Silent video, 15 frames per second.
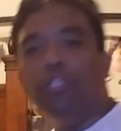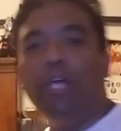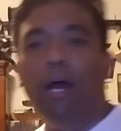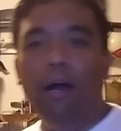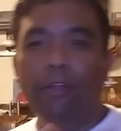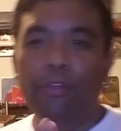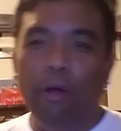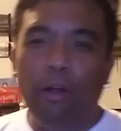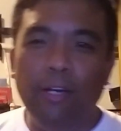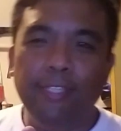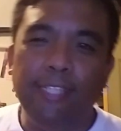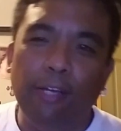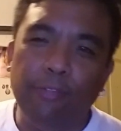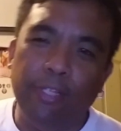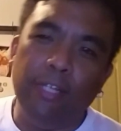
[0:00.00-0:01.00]
course you got other
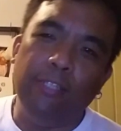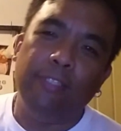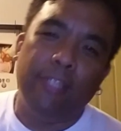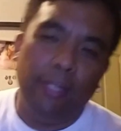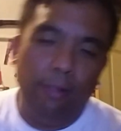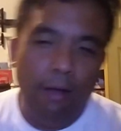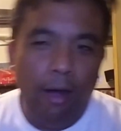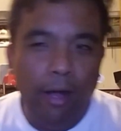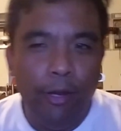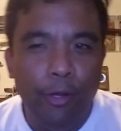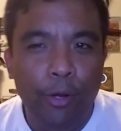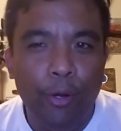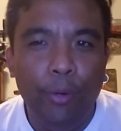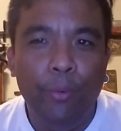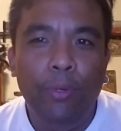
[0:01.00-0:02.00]
artists out there, Del
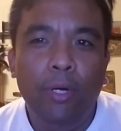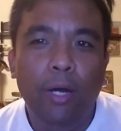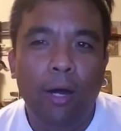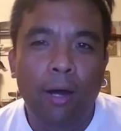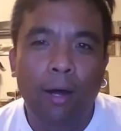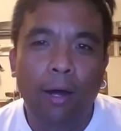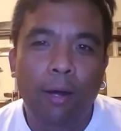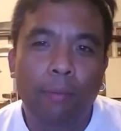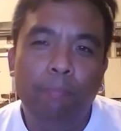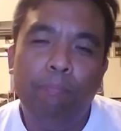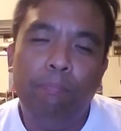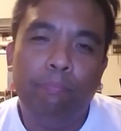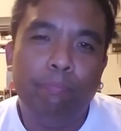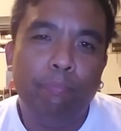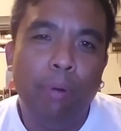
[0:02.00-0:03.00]
Otto,
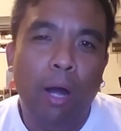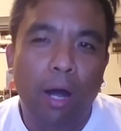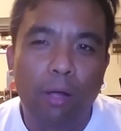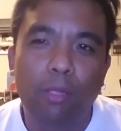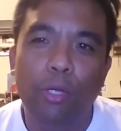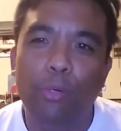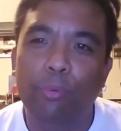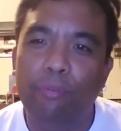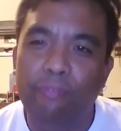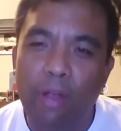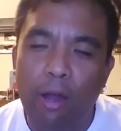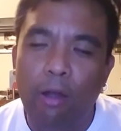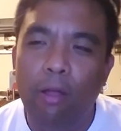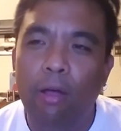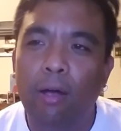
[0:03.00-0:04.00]
Paulo
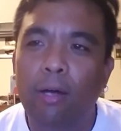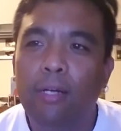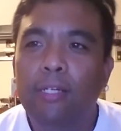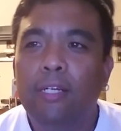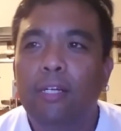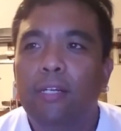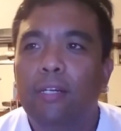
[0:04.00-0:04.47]
Rivera,